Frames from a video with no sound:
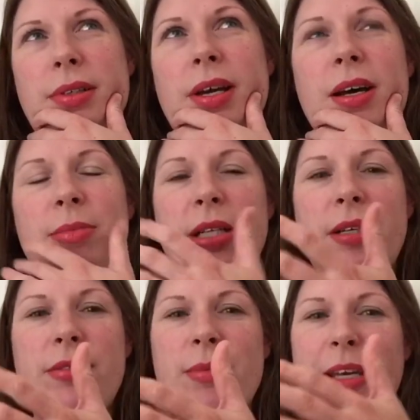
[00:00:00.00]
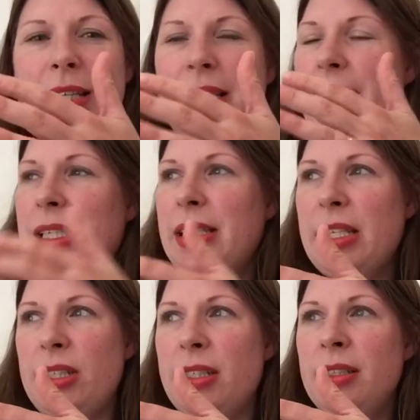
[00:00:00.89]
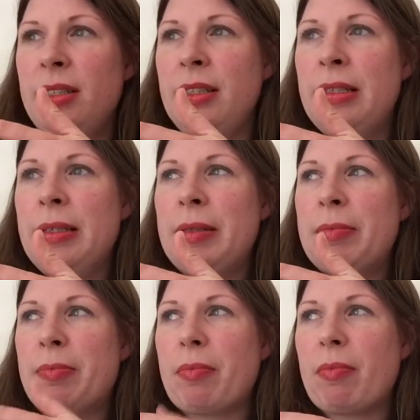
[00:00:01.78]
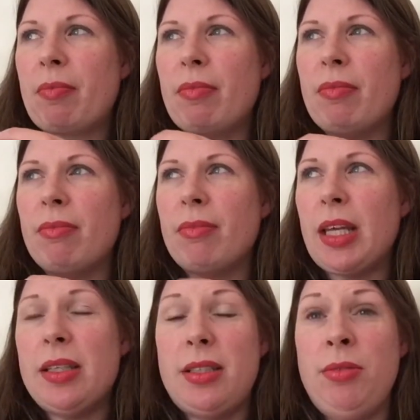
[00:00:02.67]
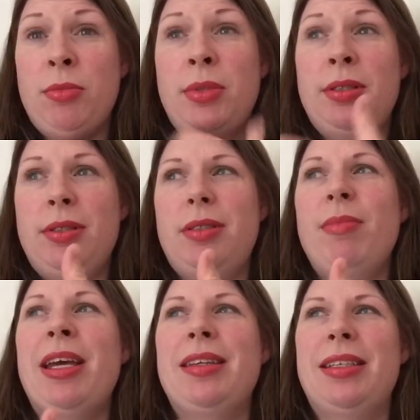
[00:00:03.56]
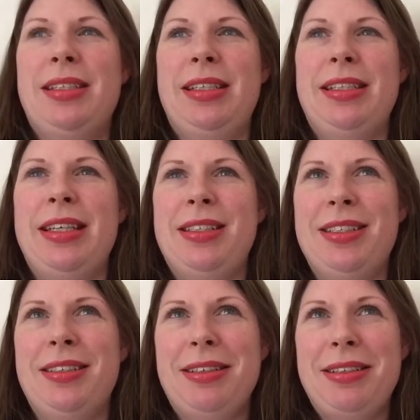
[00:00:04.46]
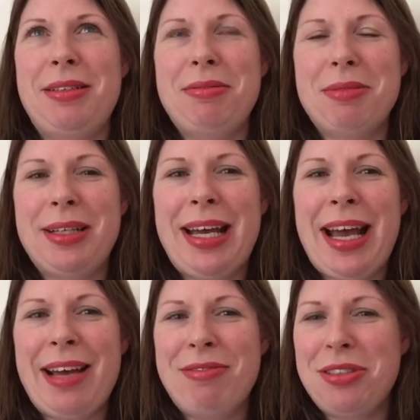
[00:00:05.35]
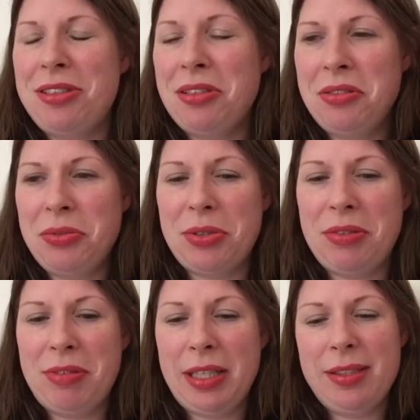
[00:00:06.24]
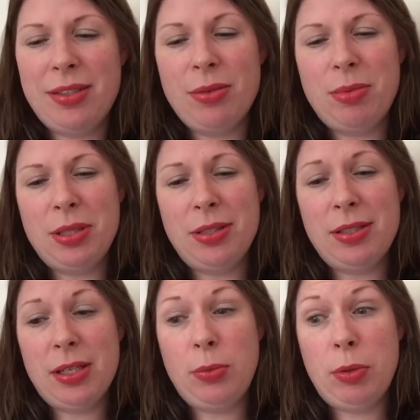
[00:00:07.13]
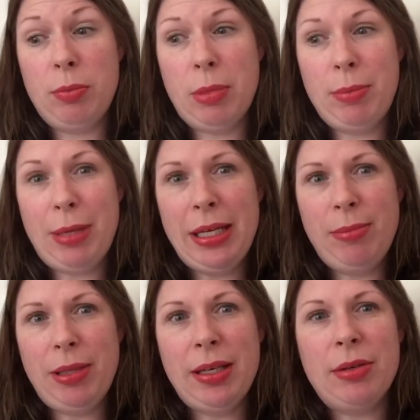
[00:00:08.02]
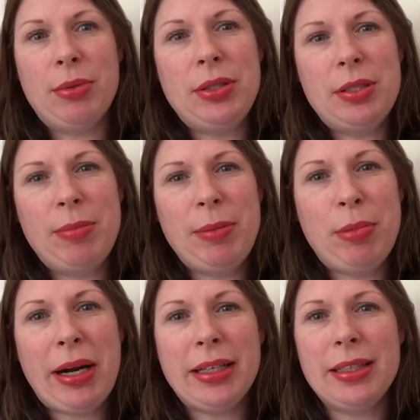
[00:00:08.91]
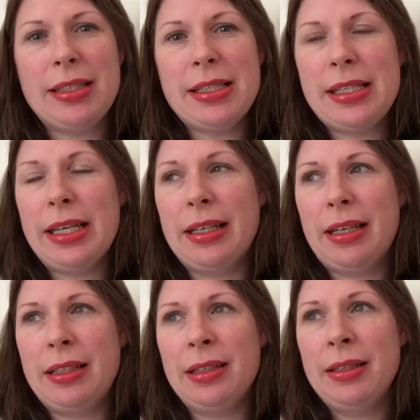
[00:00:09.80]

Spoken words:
calm enough to make this decision. I don't want to make this decision. I don't want to have to choose one of these options. I want my baby. I want to be pregnant still. I